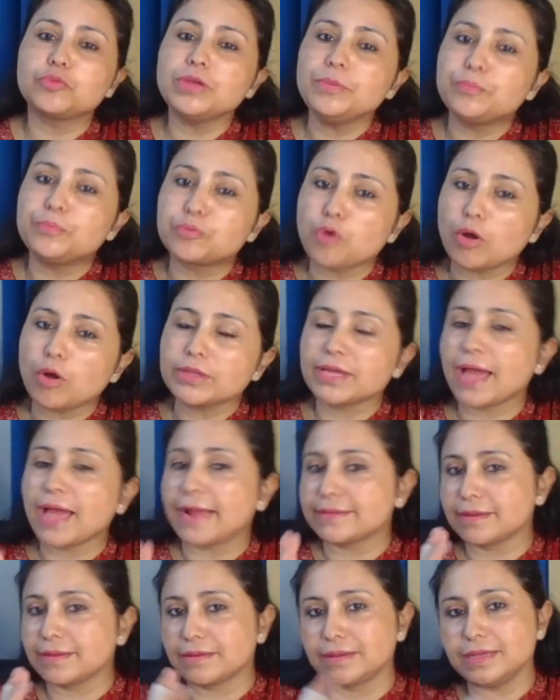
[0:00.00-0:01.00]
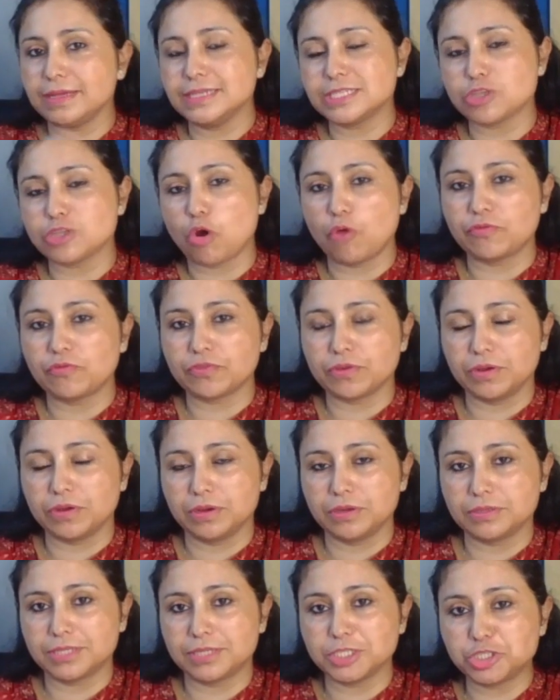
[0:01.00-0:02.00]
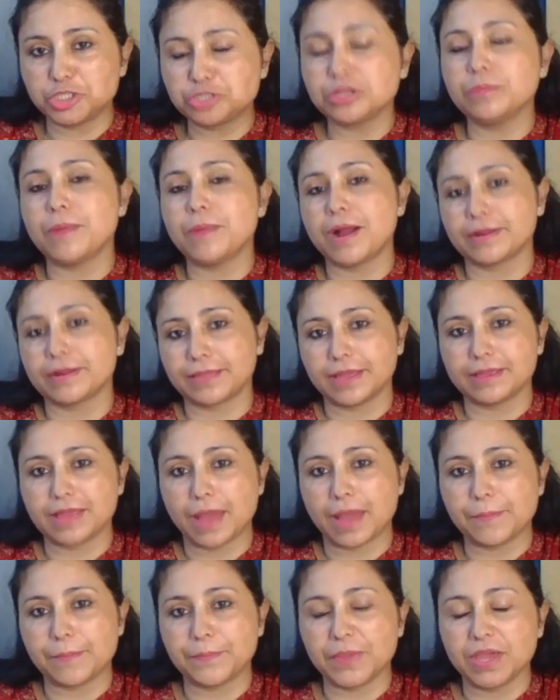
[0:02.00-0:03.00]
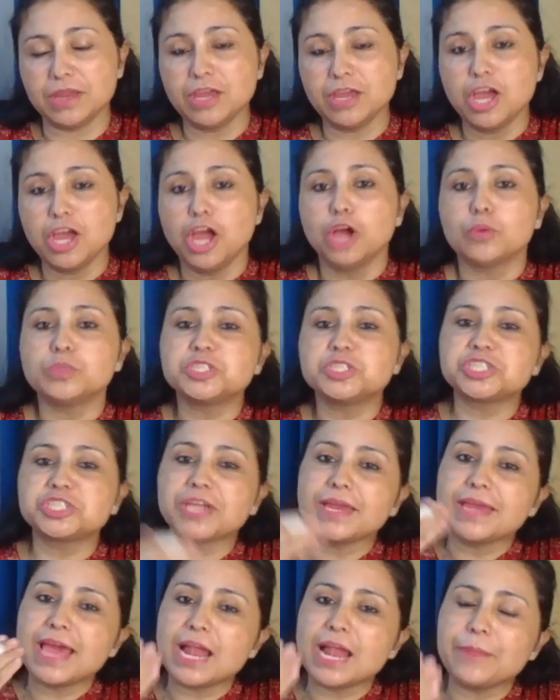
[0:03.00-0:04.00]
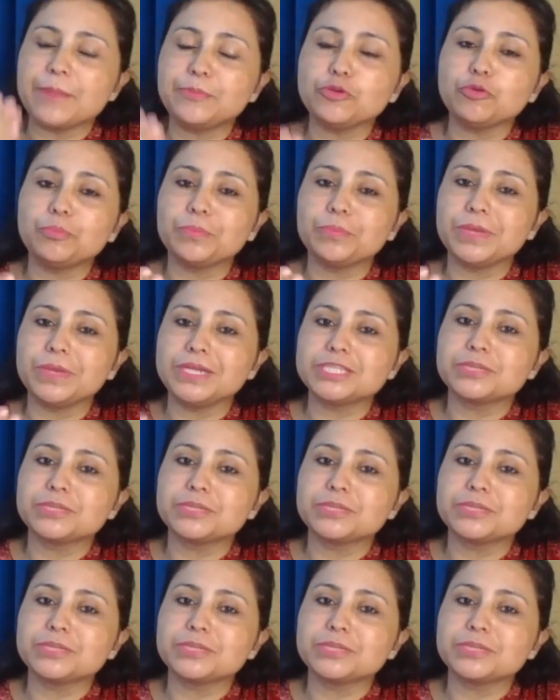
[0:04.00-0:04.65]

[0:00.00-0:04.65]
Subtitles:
broad categories of digital marketing campaign which can help you meet